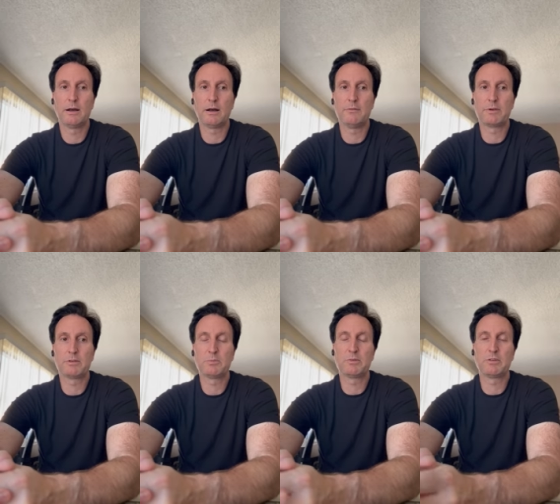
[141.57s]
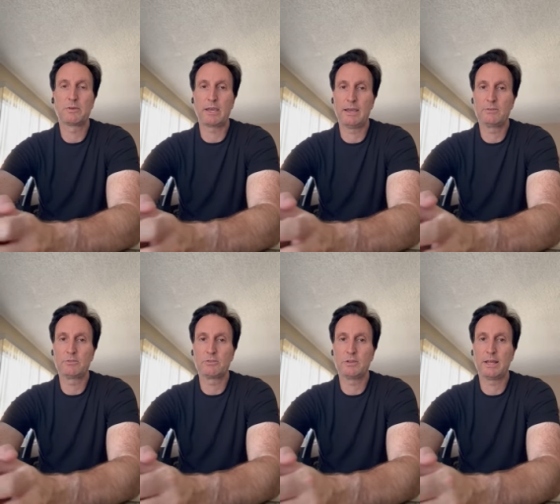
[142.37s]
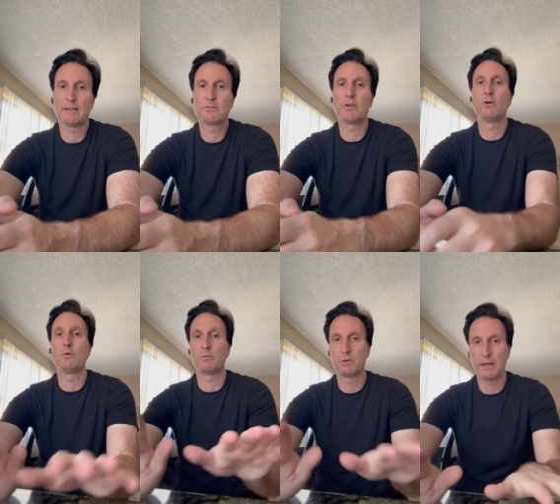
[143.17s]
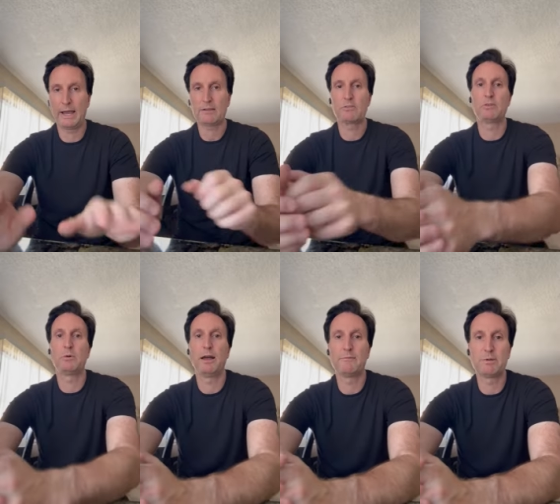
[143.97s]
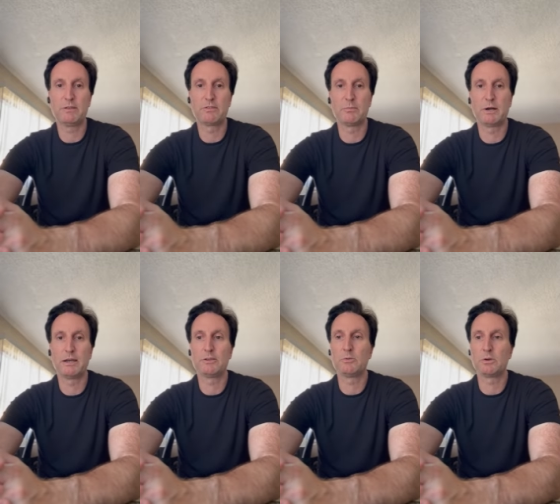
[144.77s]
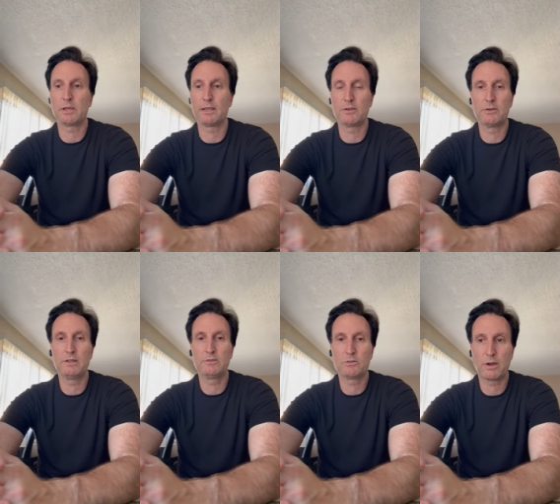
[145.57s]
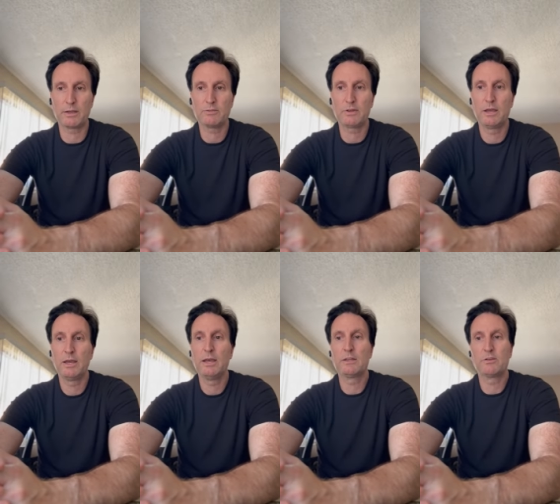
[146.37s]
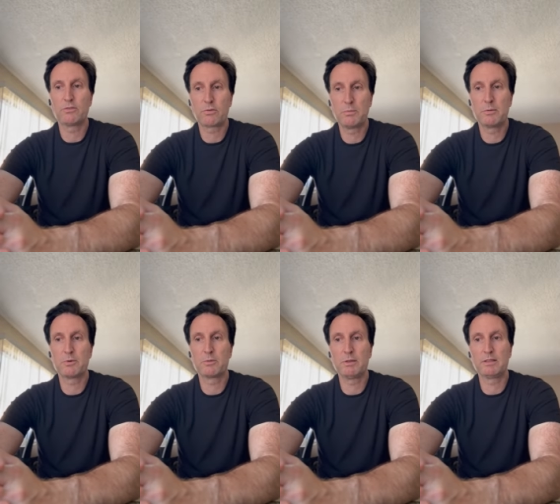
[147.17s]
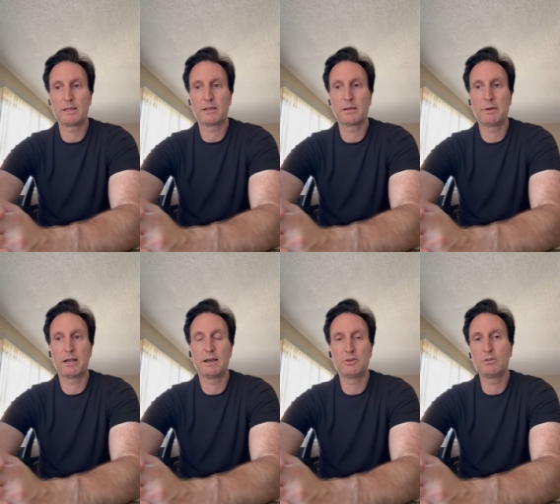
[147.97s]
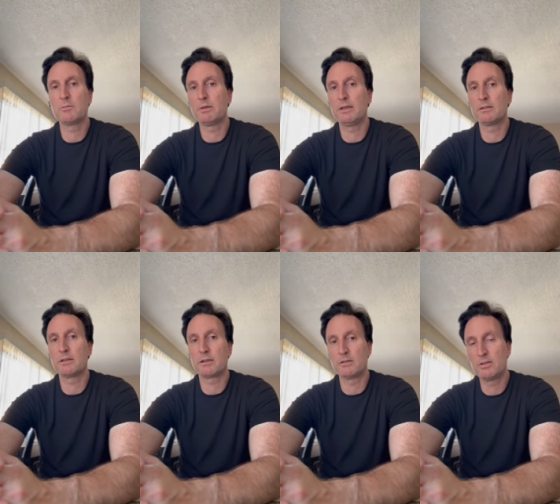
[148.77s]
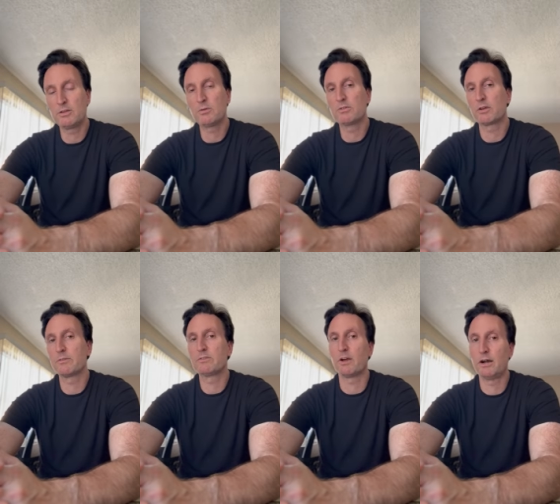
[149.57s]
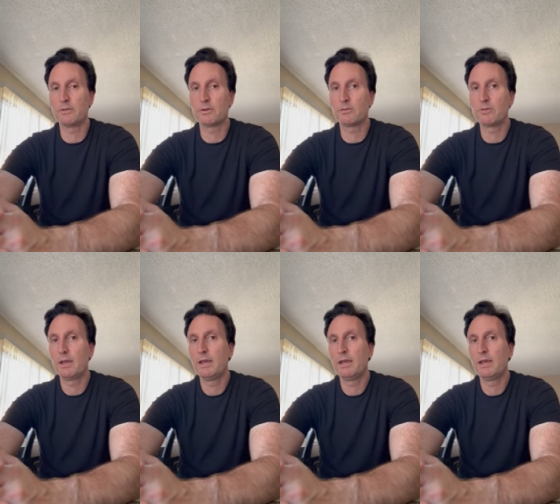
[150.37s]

uh, very specific answers to that. So relax, you will have peace of mind, you will get your needs addressed. Just remember to be thinking about how you can be in continuous service to others